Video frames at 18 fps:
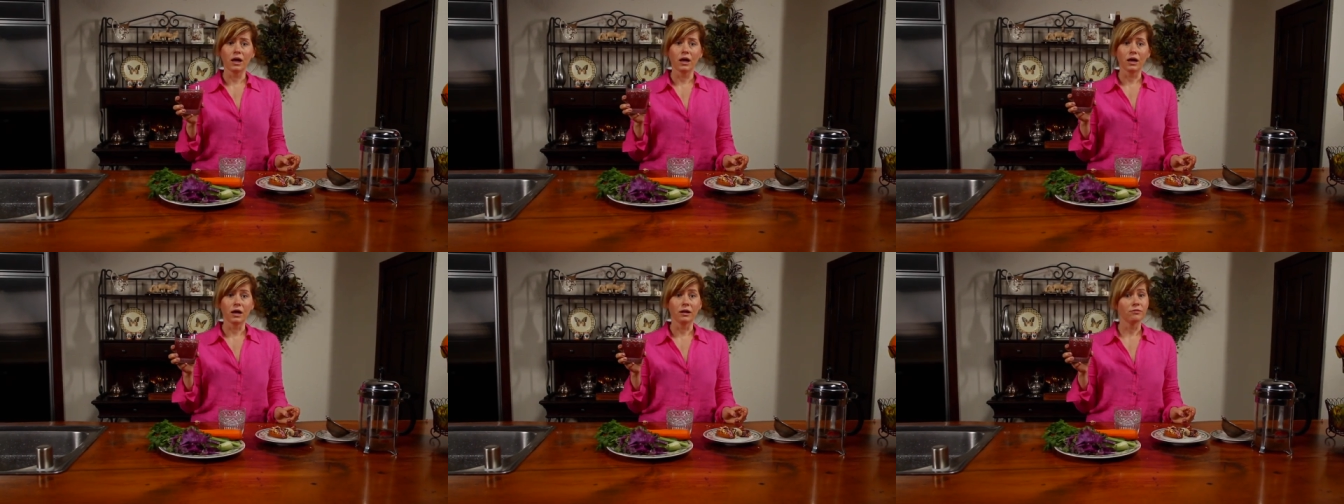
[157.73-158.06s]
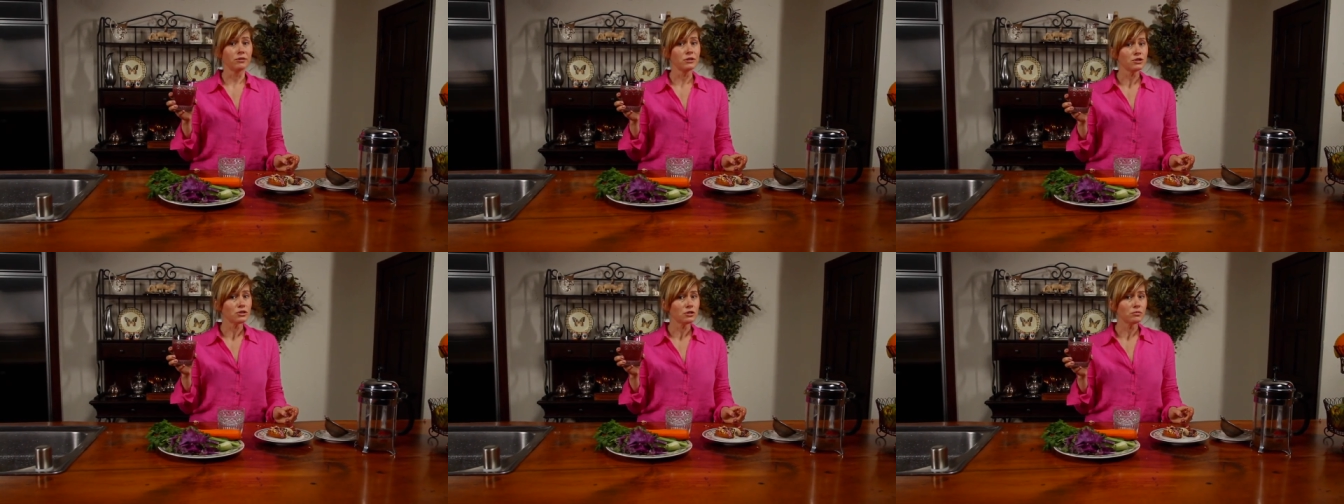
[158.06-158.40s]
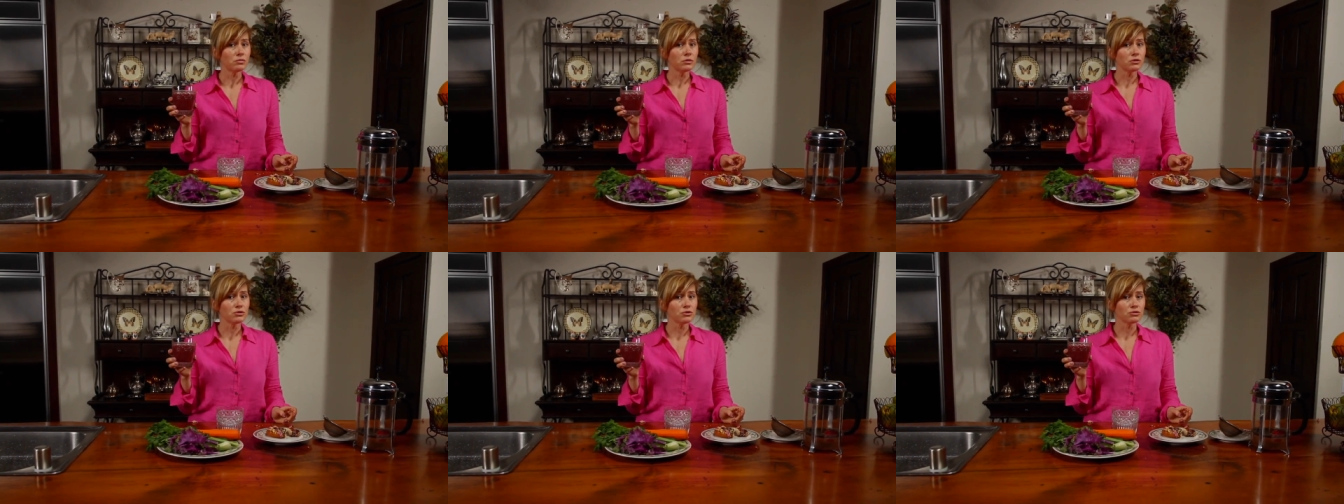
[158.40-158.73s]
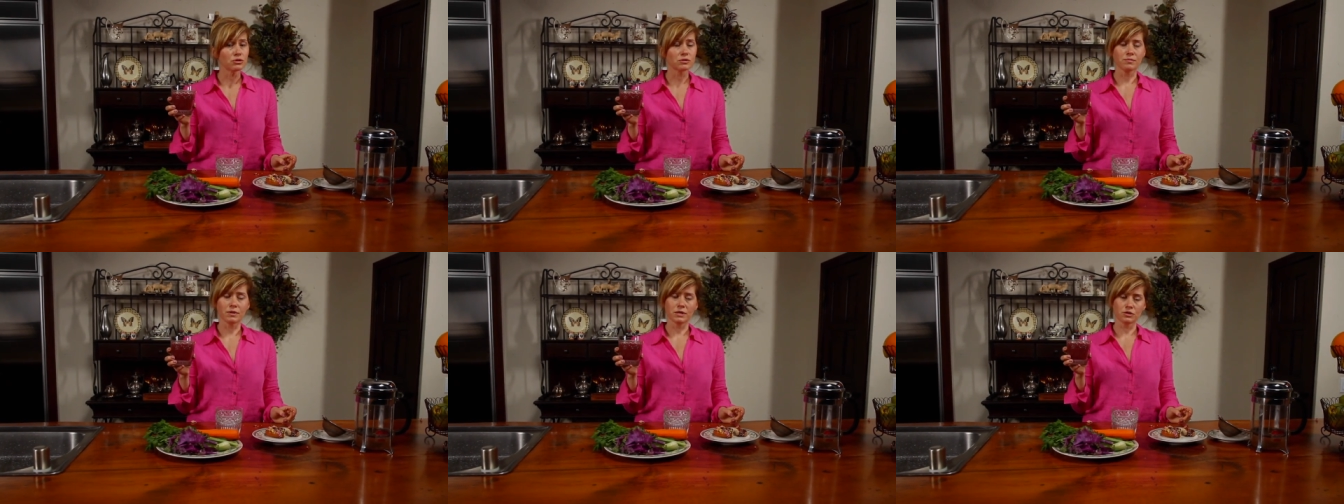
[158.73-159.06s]
And vegetable
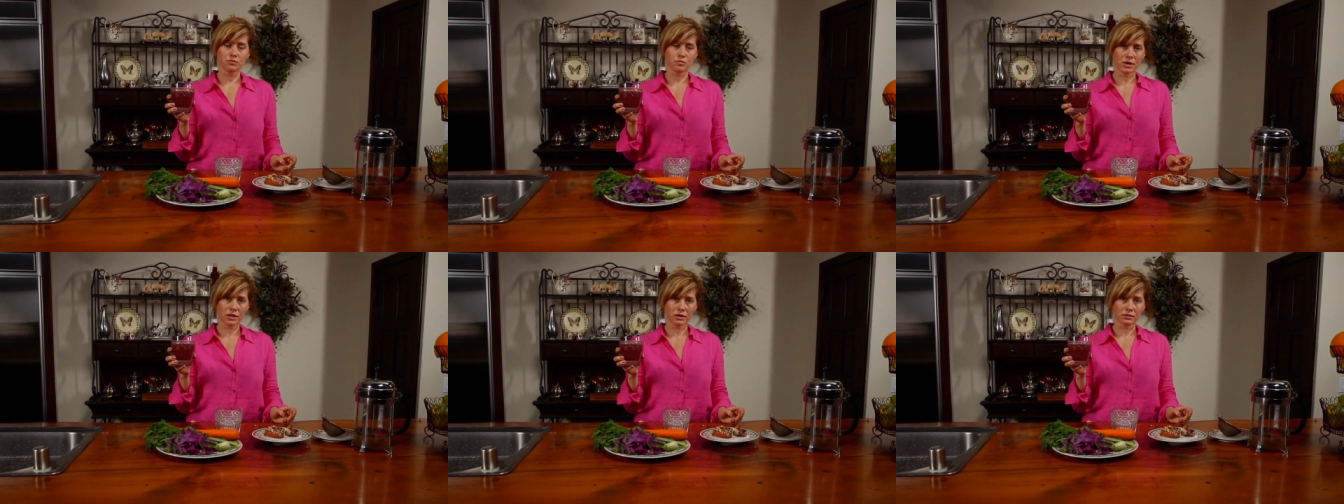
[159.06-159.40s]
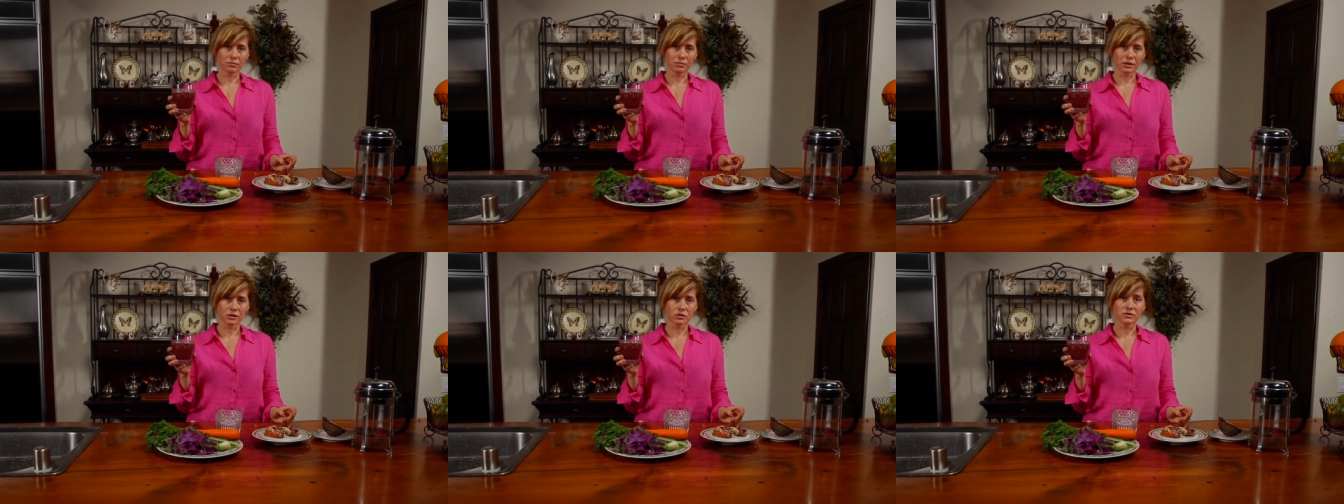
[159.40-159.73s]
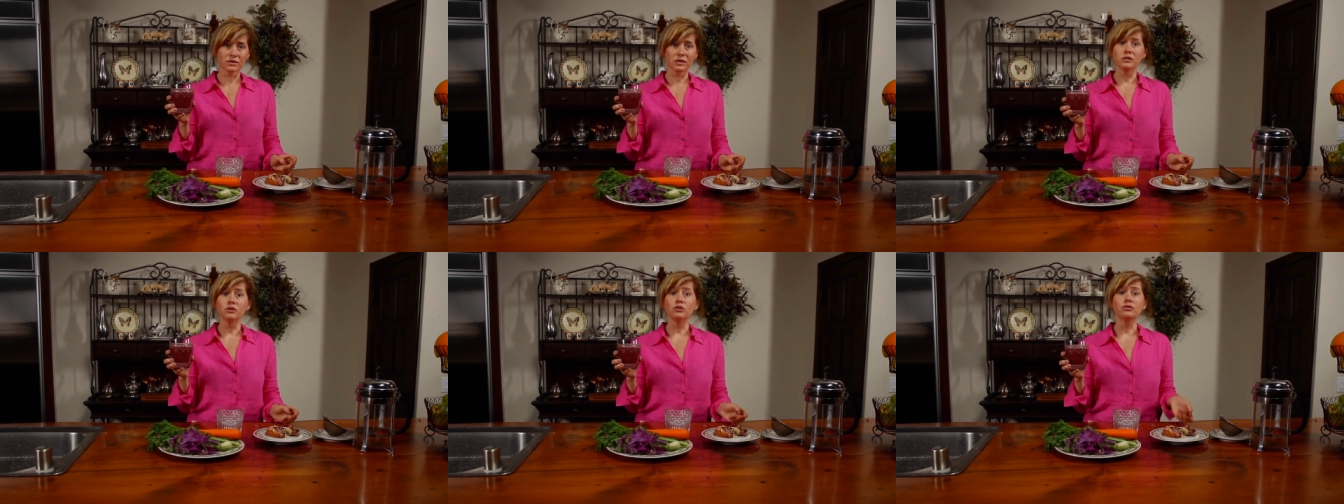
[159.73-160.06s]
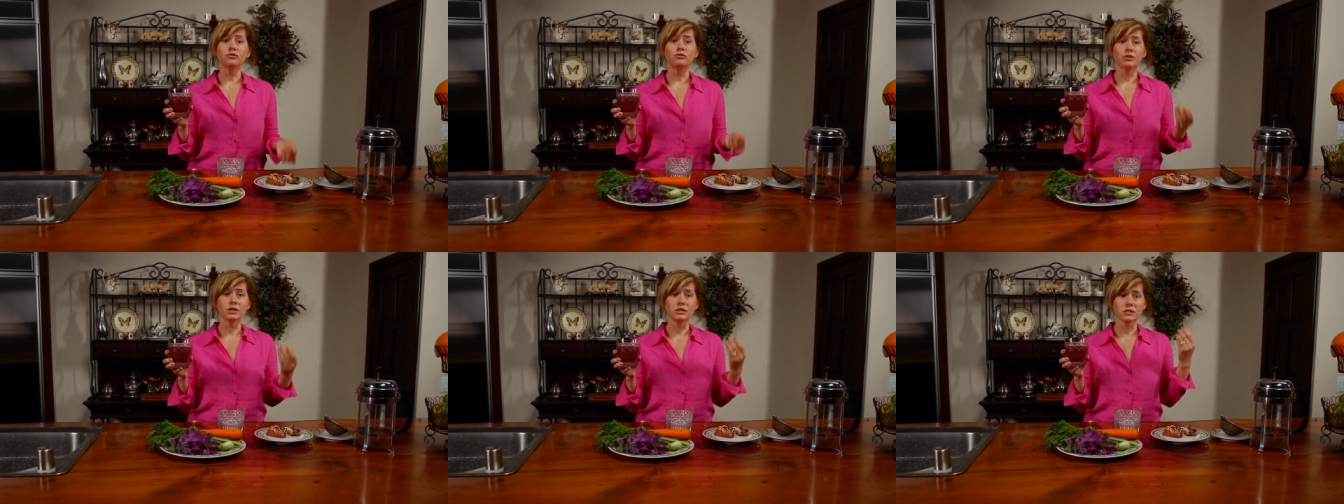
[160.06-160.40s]
juice much better because they
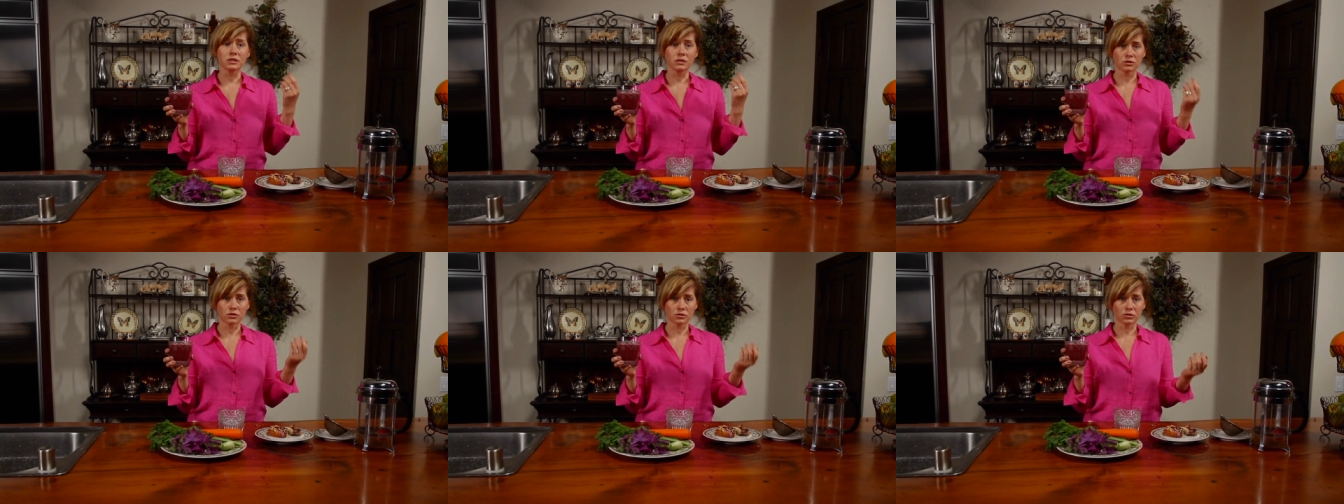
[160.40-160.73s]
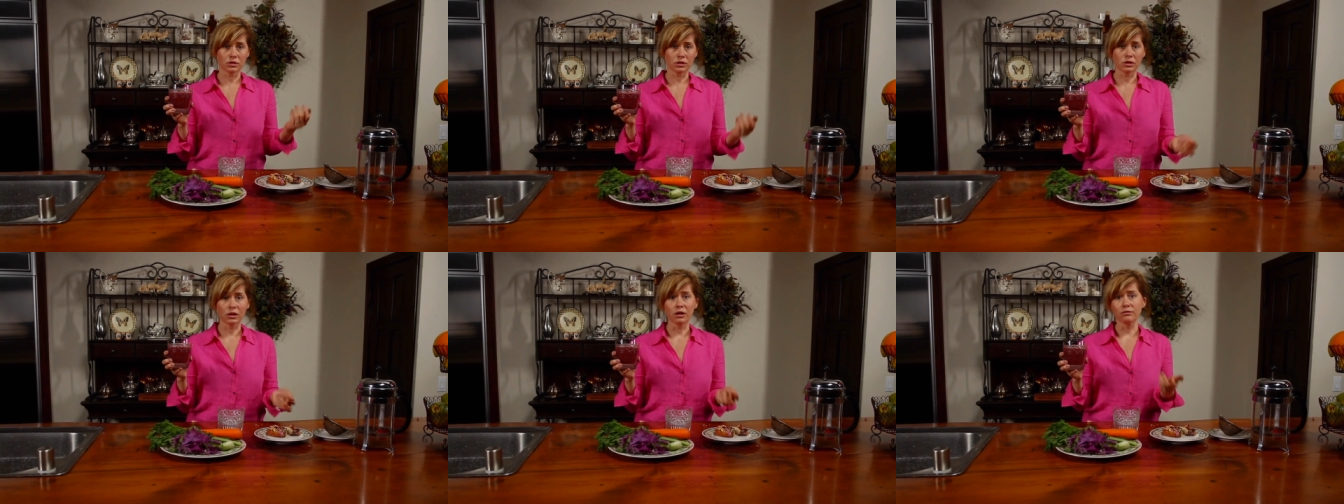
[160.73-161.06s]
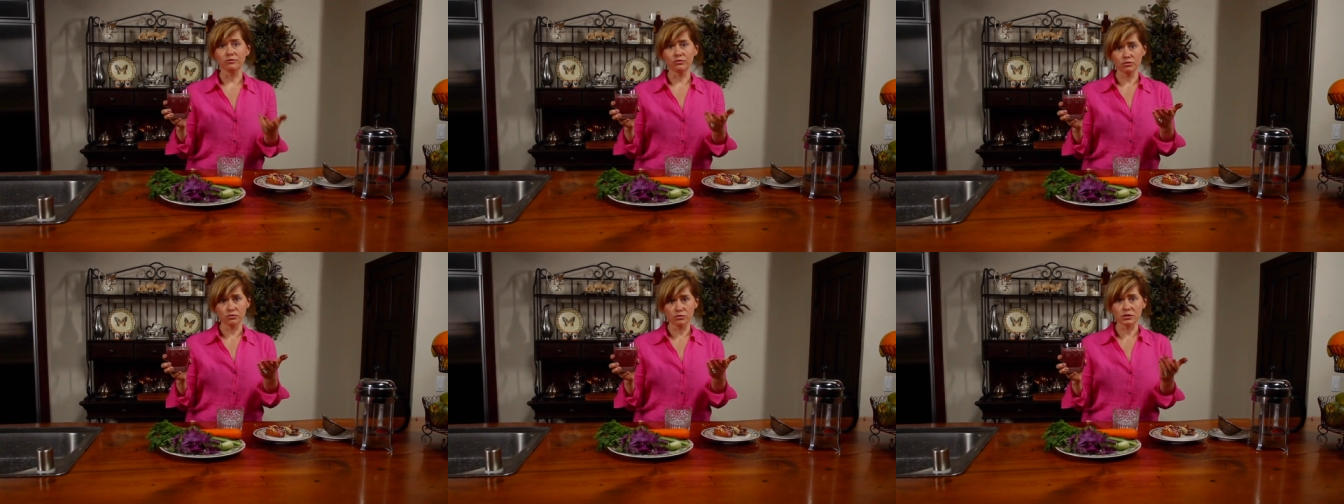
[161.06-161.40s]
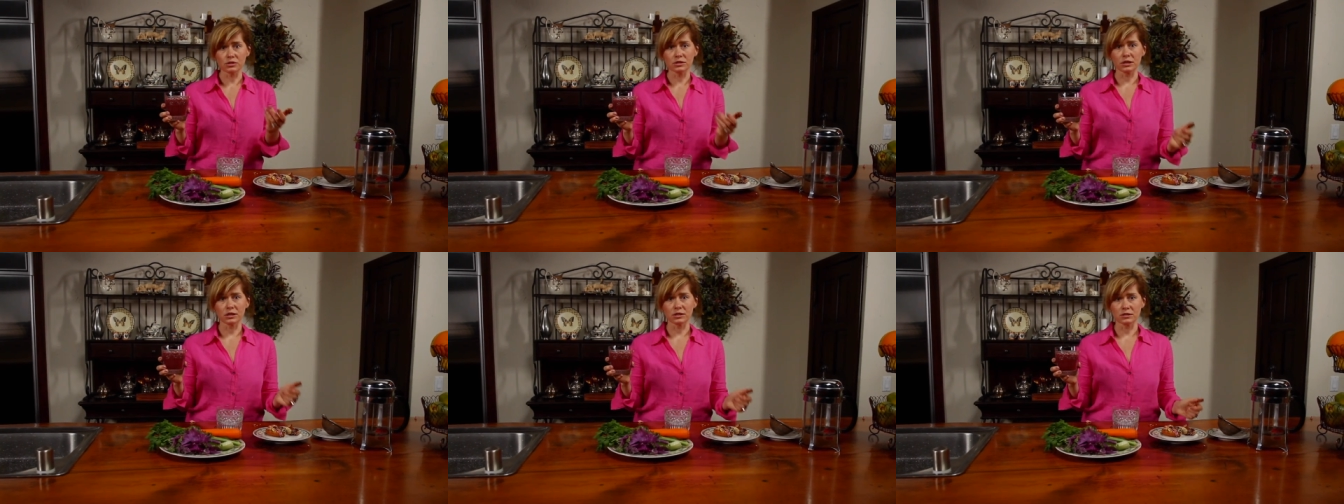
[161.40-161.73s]
don't raise insulin like fruits
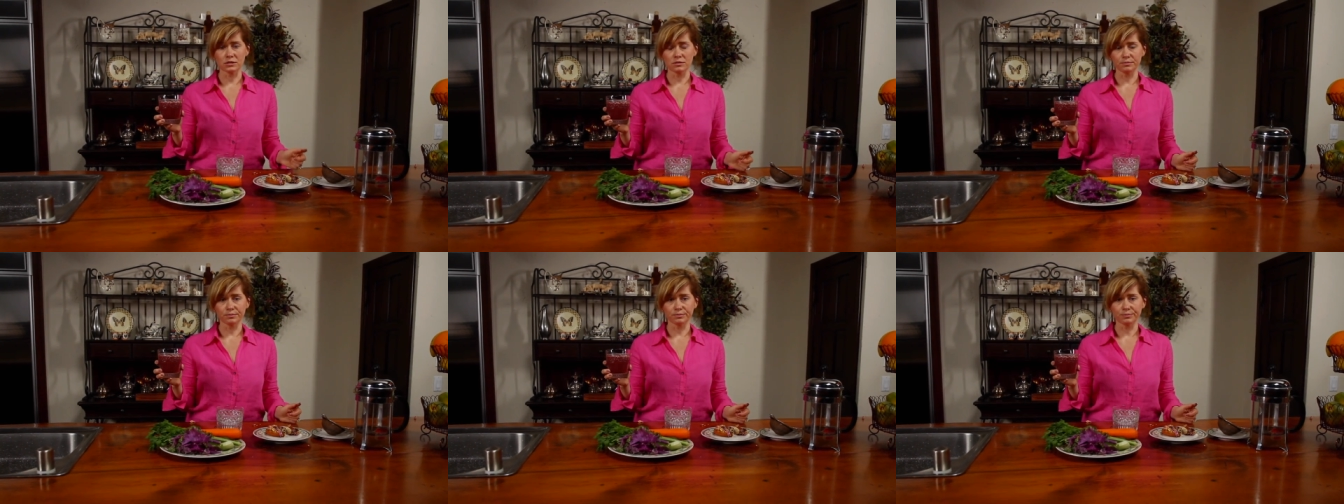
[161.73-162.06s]
does.